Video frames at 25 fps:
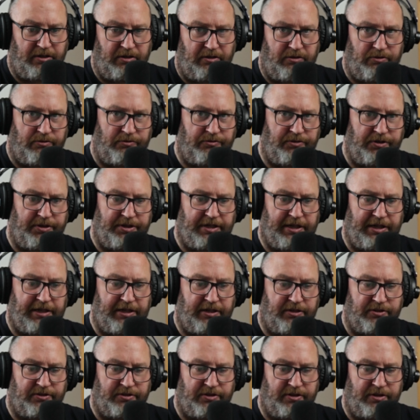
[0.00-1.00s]

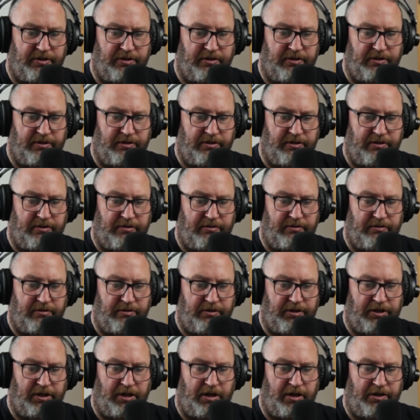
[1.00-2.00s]
undertaker's
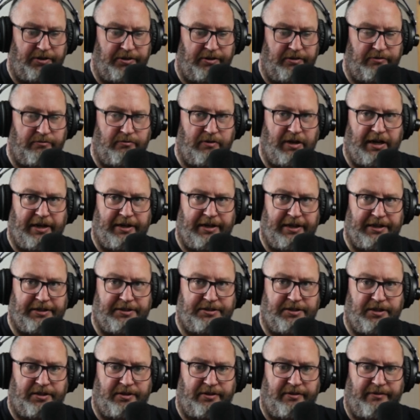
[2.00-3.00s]
yard, right next
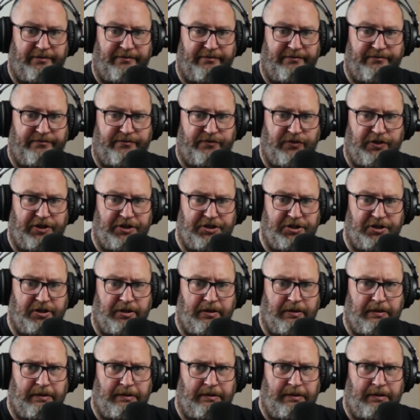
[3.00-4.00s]
to the fridge,
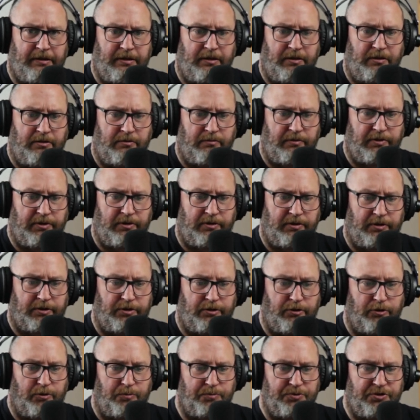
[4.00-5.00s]
with all the
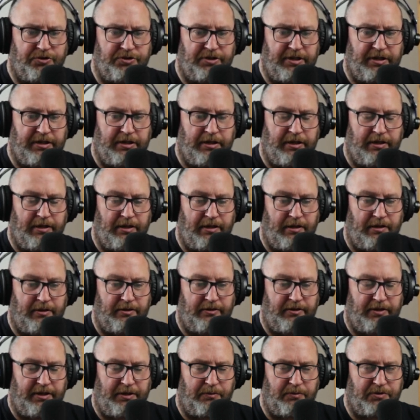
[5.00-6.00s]
corpses in.
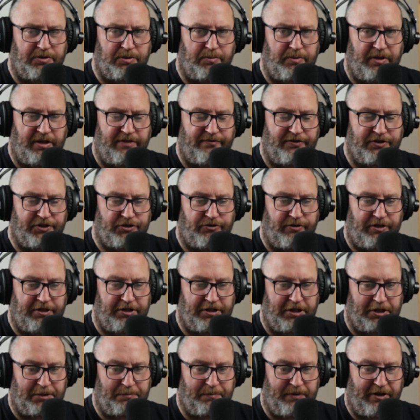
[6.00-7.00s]
And it was a bit of a strange
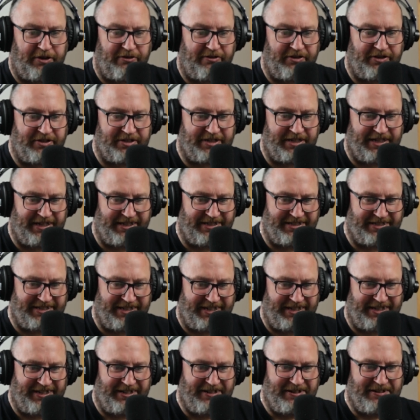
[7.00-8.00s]
experience, let's say.
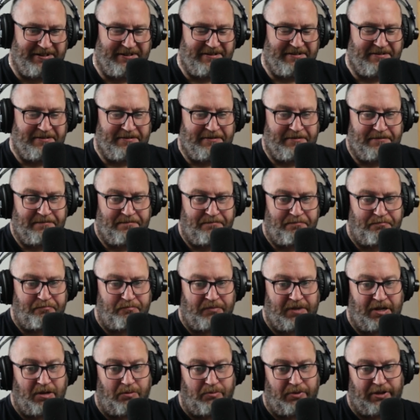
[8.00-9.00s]

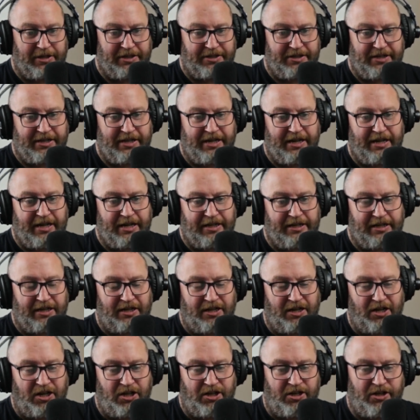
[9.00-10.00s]
But I did it, and I
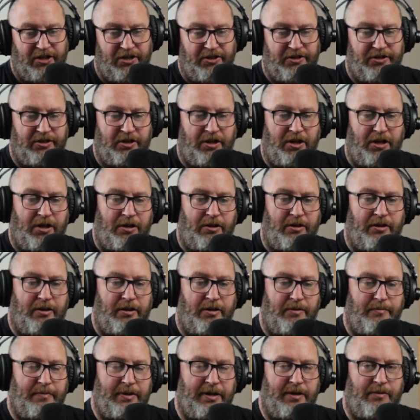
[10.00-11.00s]
learned a lot
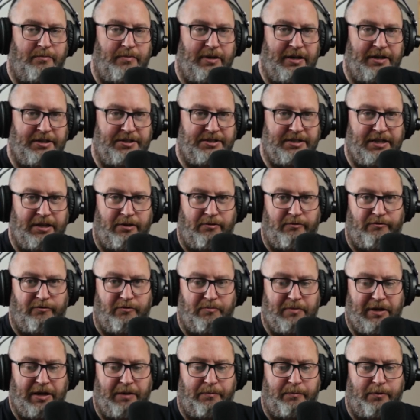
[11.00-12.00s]
about myself and
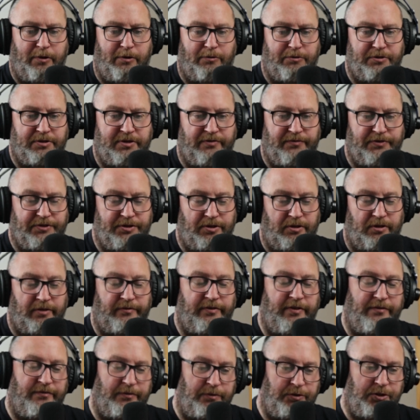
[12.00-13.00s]
my approach to photography
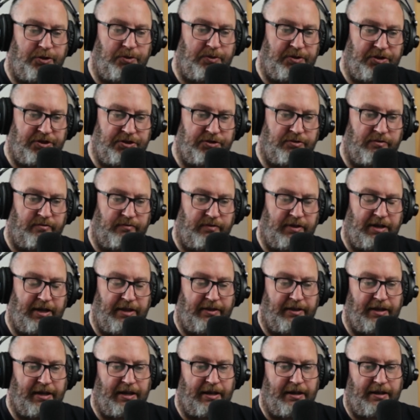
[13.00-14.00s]
from doing stuff like
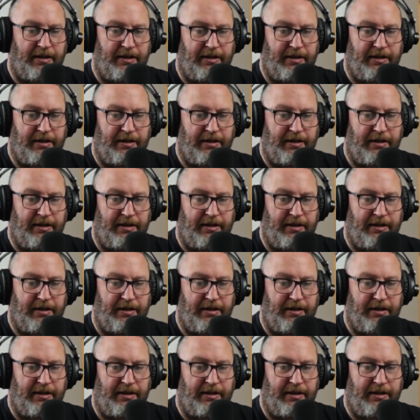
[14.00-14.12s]
that.